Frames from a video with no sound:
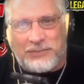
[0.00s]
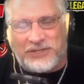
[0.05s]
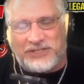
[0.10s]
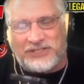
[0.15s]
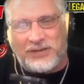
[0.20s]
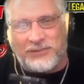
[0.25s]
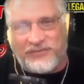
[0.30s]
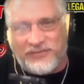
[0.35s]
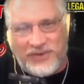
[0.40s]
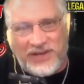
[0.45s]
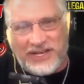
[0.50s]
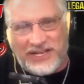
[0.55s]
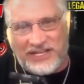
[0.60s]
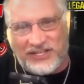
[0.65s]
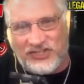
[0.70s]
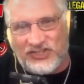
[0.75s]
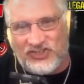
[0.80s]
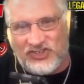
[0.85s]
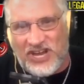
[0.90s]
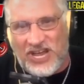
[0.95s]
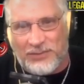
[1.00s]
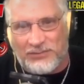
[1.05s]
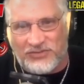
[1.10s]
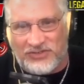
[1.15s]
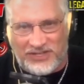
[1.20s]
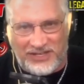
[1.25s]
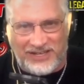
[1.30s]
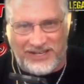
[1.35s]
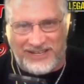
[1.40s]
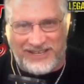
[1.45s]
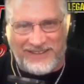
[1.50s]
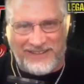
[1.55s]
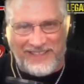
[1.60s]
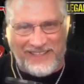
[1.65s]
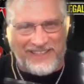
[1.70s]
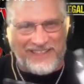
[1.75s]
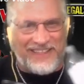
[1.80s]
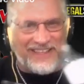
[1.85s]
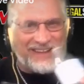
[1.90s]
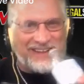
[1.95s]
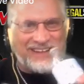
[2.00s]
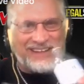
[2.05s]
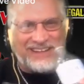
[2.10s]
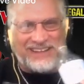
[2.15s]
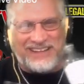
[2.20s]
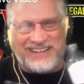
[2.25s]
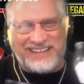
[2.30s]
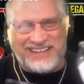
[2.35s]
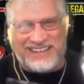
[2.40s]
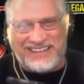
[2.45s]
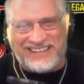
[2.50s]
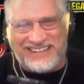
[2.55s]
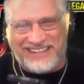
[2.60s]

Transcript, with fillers: you already because you're coming up with some fucking gems here.